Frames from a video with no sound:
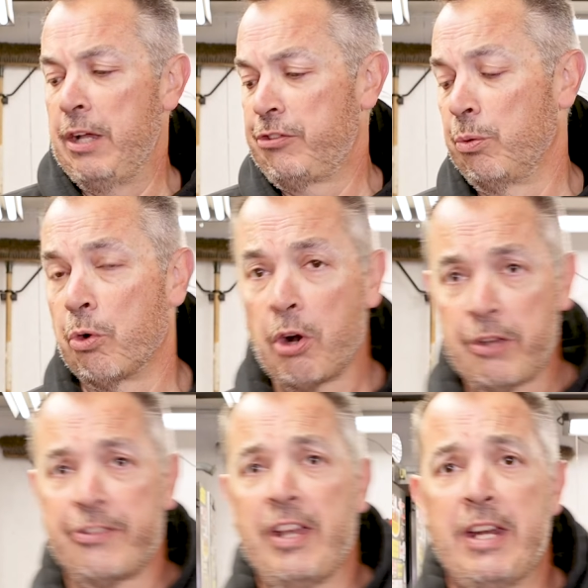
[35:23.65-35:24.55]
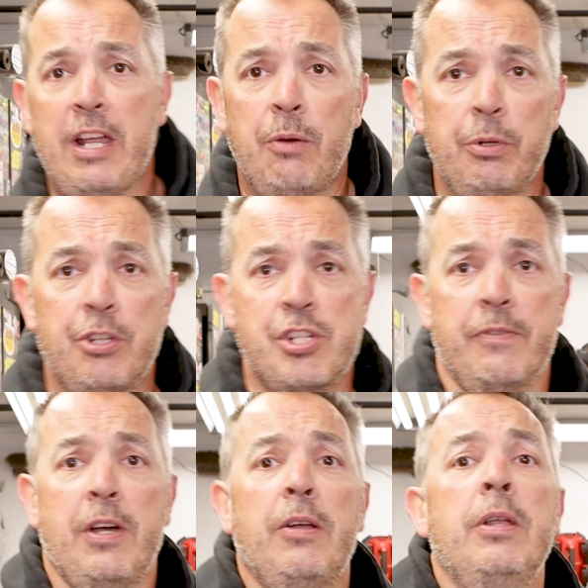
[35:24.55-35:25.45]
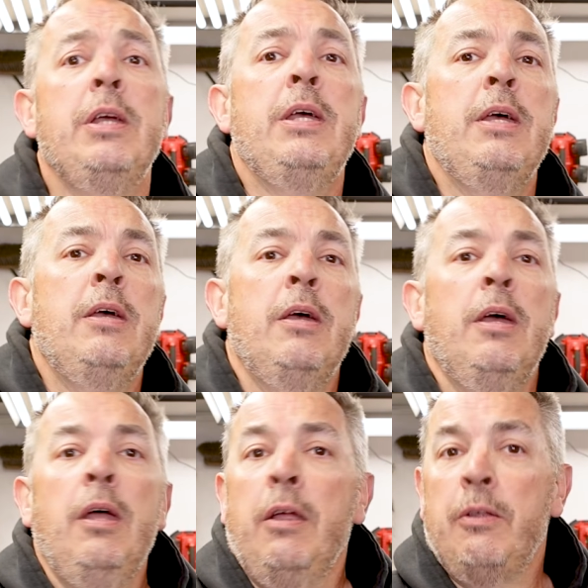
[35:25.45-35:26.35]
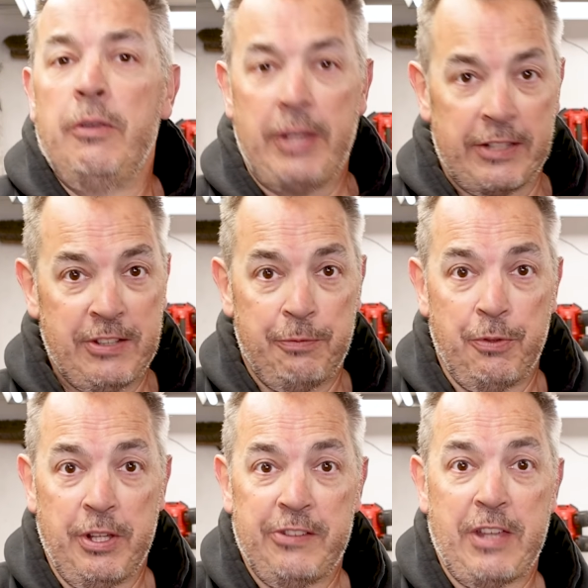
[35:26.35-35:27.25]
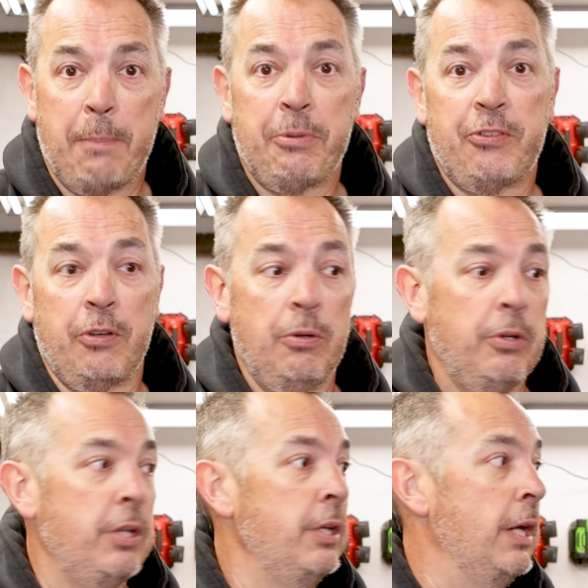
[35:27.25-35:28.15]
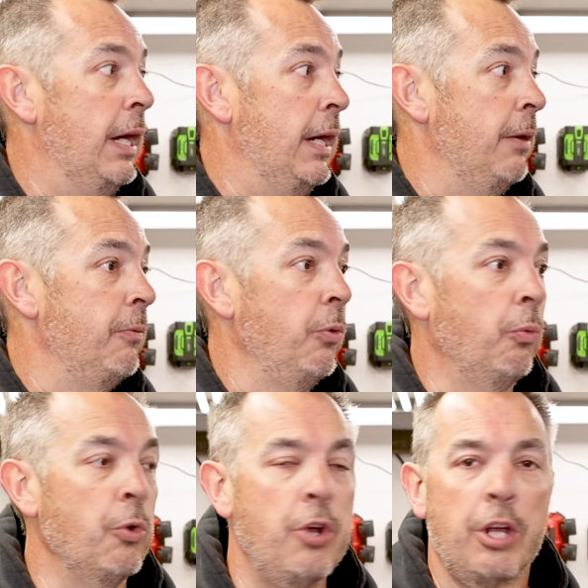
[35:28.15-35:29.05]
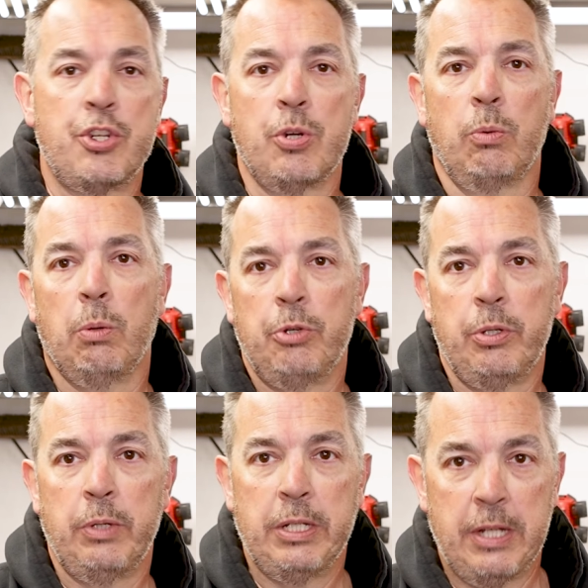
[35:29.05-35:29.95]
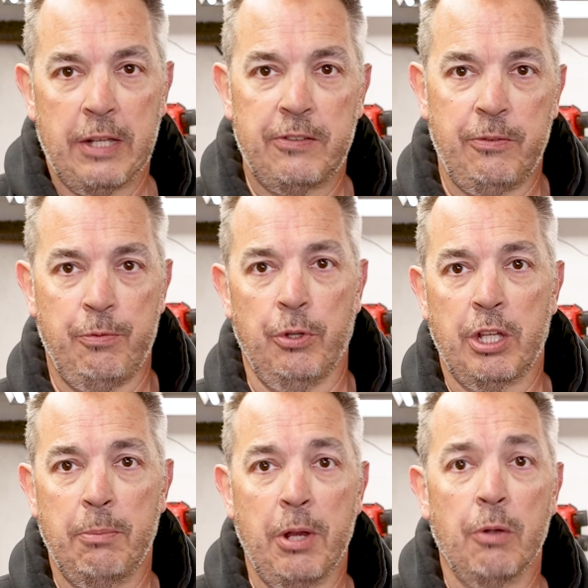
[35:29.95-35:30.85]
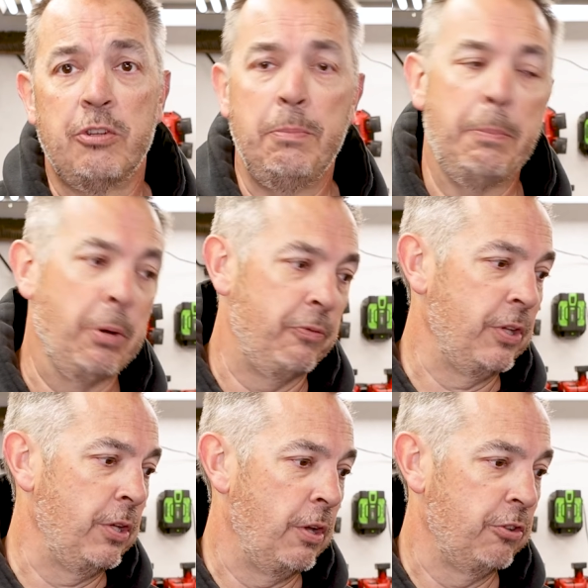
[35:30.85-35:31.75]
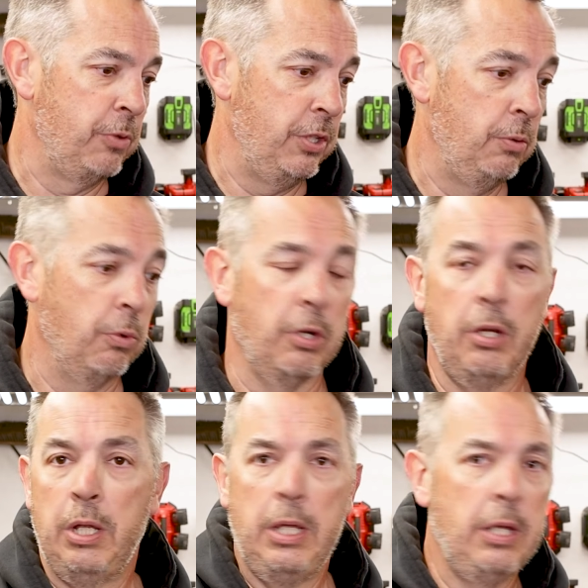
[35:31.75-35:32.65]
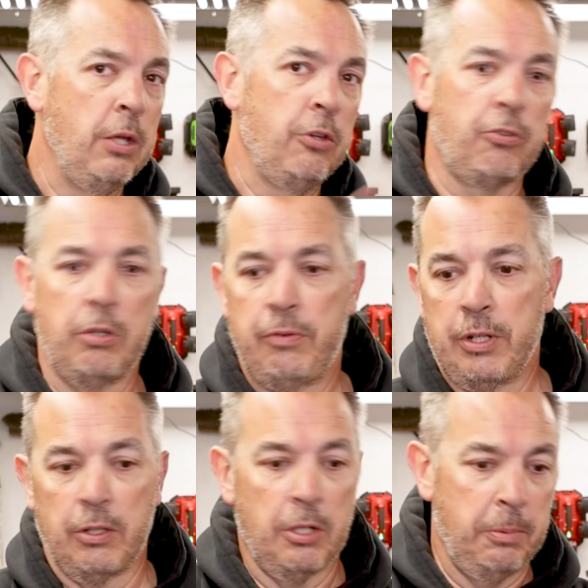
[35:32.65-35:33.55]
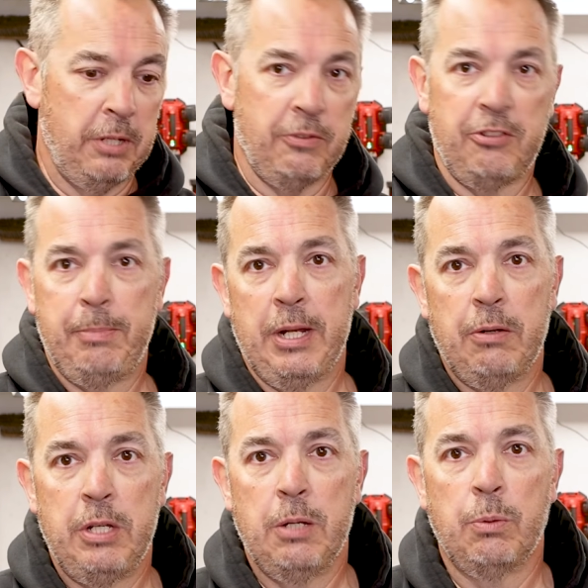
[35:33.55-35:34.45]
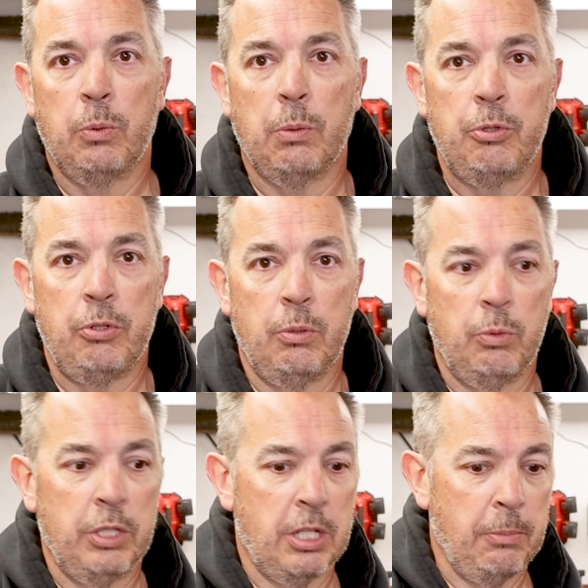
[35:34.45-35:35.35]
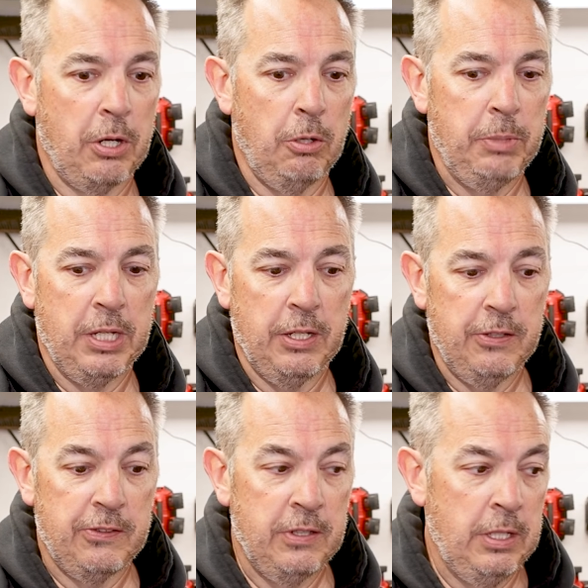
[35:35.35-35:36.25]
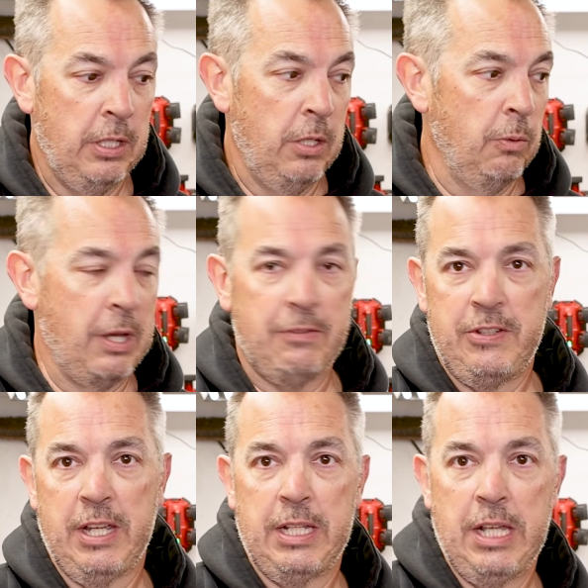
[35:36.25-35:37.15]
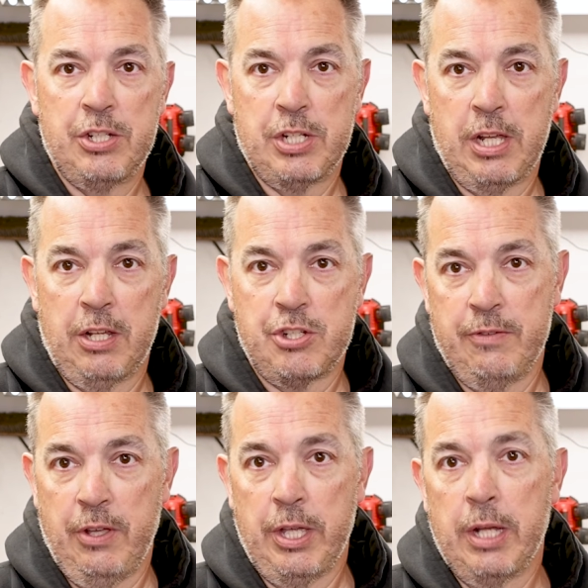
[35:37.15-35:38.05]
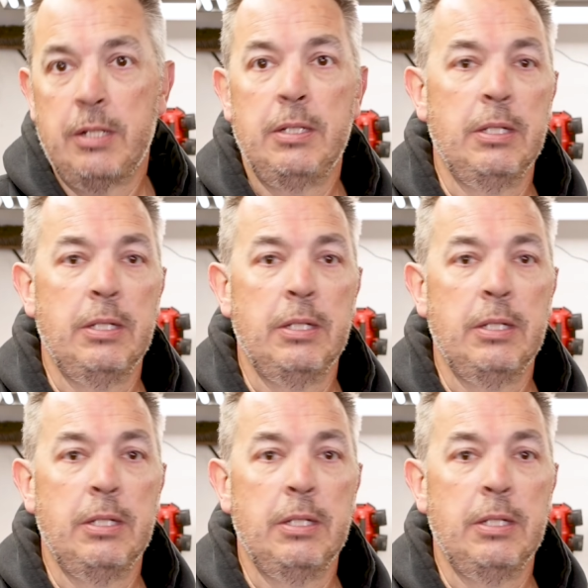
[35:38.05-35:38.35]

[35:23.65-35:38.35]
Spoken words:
So we're all set now with the Chevelle. That's it for this episode. We're not sure what we're doing next for the Camaro. To be perfectly honest with you, we're sort of in a little bit of a spin out here with what we're doing with the Camaro because we haven't taken the engine out of the Chevelle yet.